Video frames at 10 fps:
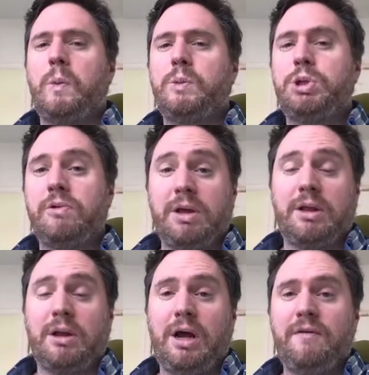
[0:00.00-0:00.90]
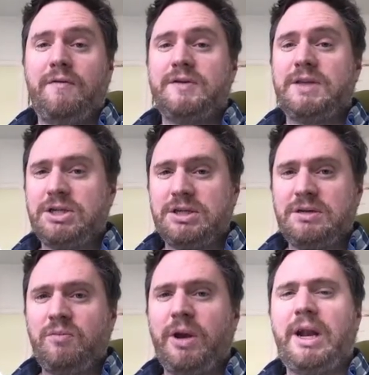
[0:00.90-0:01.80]
During the live
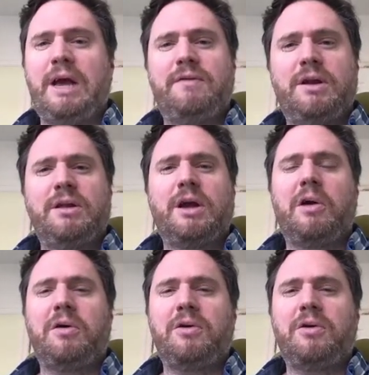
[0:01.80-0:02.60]
session, we're going to have another go